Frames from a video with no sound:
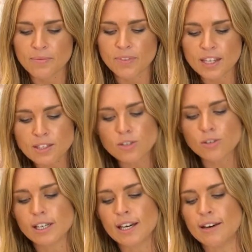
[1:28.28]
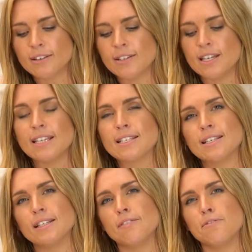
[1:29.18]
These story characters are
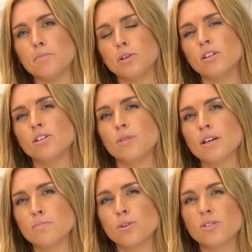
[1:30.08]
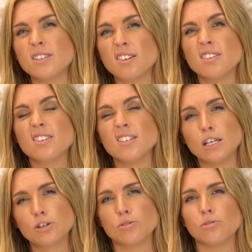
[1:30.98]
instantly familiar to us because they're
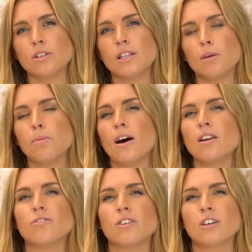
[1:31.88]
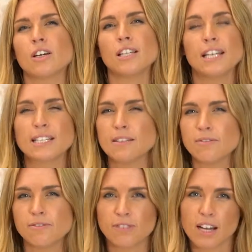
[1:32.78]
instinctual and they're part of a
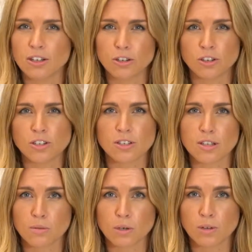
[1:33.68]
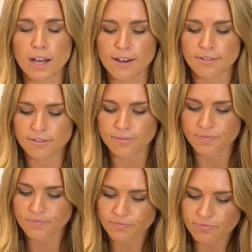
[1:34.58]
collective unconscious that we all have.
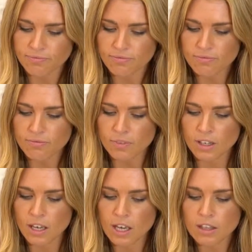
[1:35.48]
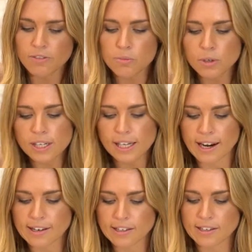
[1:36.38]
The familiar
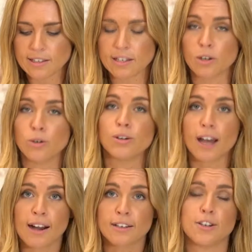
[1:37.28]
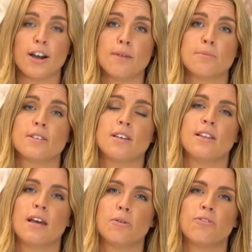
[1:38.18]
characters are called archetypes
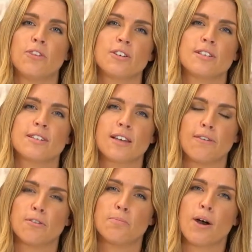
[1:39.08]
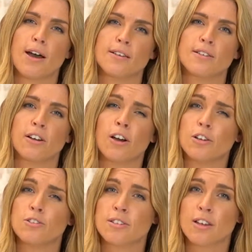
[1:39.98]
and they were first discovered by
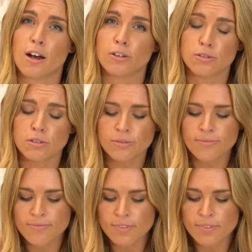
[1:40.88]
psychiatrist Carl Jung.